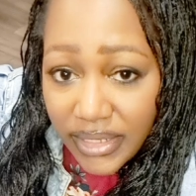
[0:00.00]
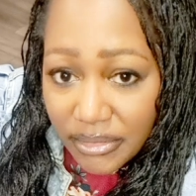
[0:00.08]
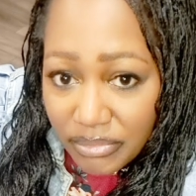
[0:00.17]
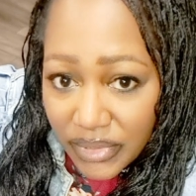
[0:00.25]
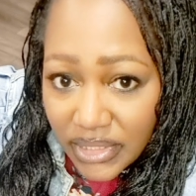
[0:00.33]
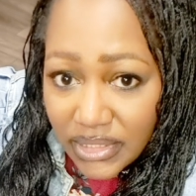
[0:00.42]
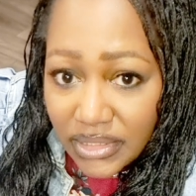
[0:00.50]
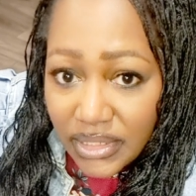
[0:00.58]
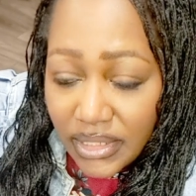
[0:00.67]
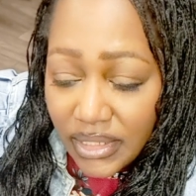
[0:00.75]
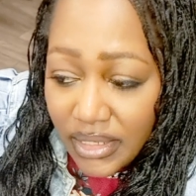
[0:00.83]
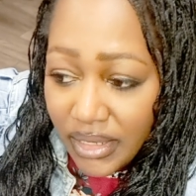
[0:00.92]
a bit.
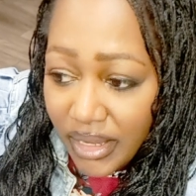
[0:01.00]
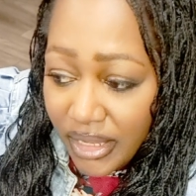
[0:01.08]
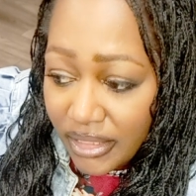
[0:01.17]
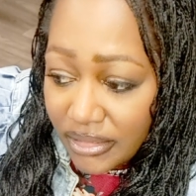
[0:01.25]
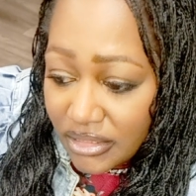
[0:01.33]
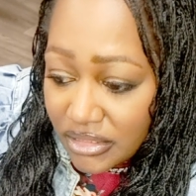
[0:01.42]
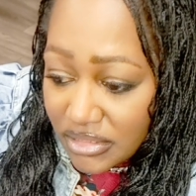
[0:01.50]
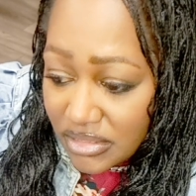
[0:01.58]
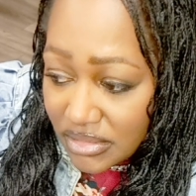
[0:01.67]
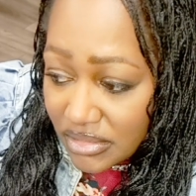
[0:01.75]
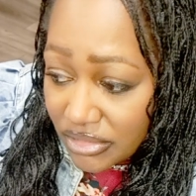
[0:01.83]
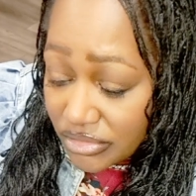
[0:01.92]
And
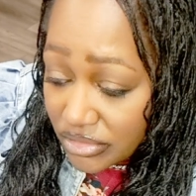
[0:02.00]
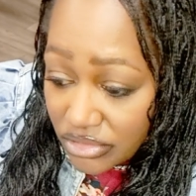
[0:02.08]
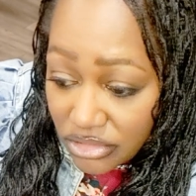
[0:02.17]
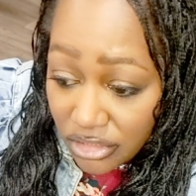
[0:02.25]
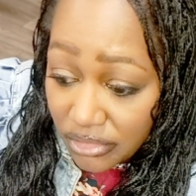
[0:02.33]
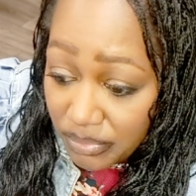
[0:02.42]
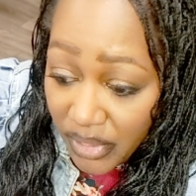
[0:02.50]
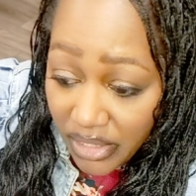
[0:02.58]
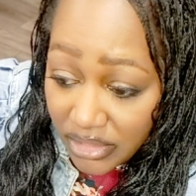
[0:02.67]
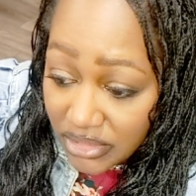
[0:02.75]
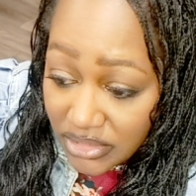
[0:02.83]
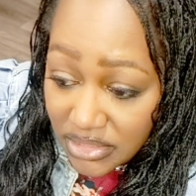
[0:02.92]
there's a third
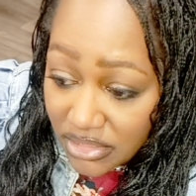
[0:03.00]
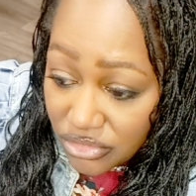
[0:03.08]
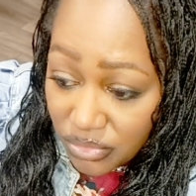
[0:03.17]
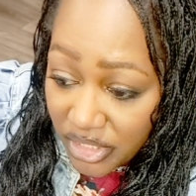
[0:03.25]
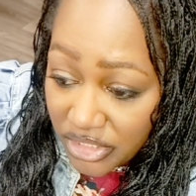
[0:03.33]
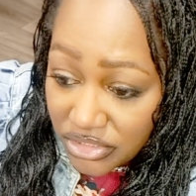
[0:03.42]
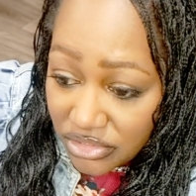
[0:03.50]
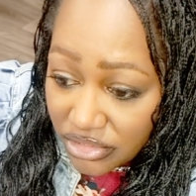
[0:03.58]
party situation.